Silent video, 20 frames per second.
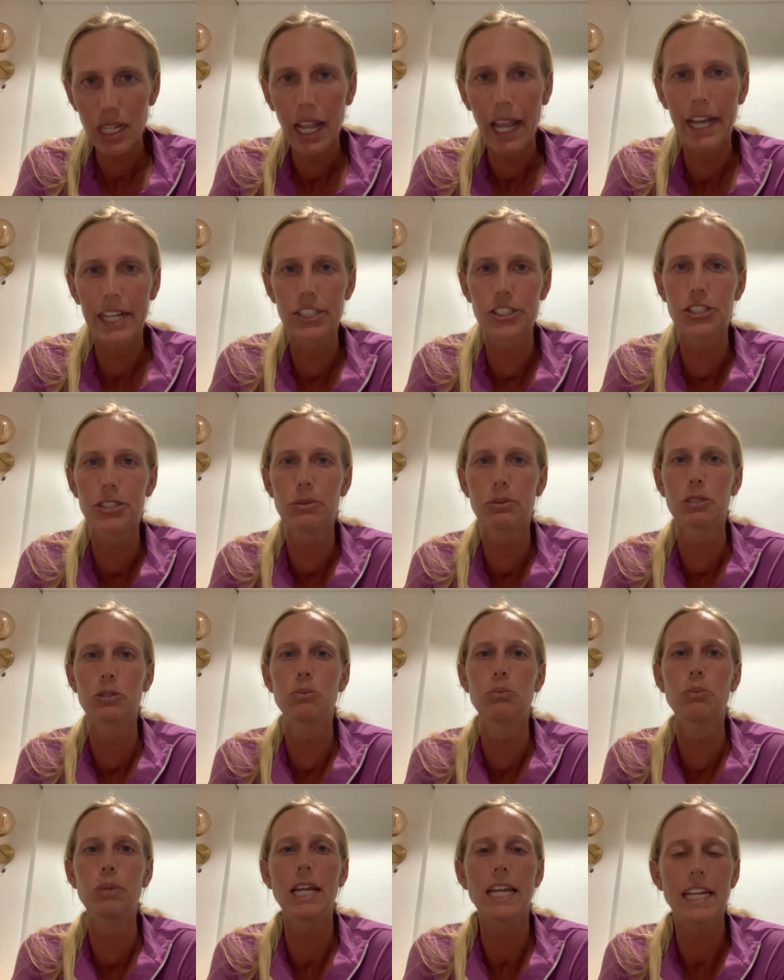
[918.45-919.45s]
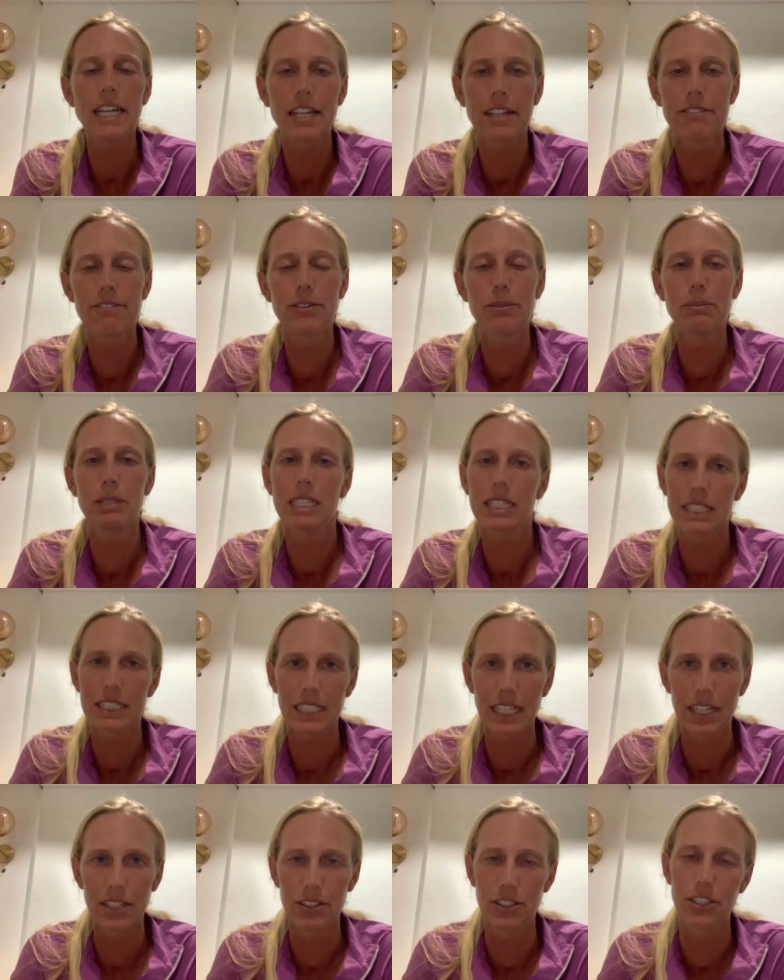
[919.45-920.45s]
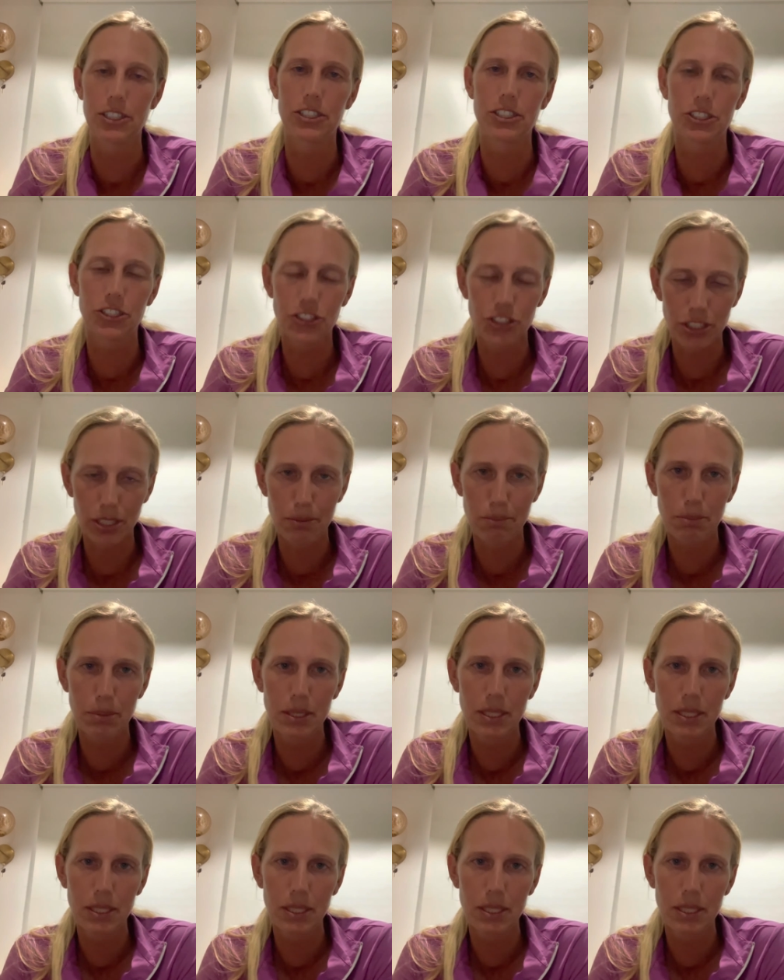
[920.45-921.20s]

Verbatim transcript: and she was waiting for me to tell her to jump.